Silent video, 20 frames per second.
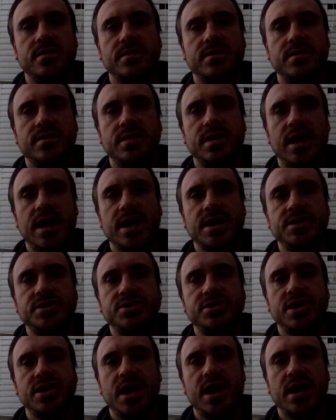
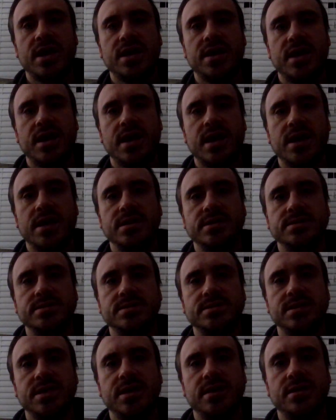Nanshak
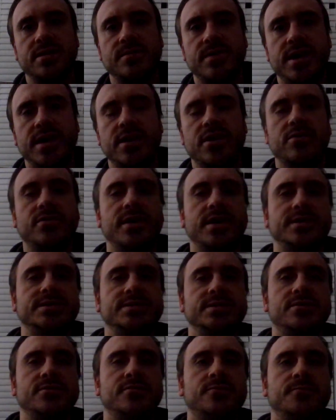as Elamite. Okay,
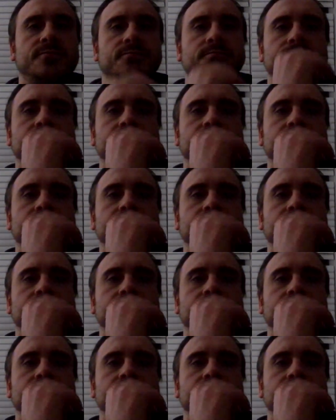so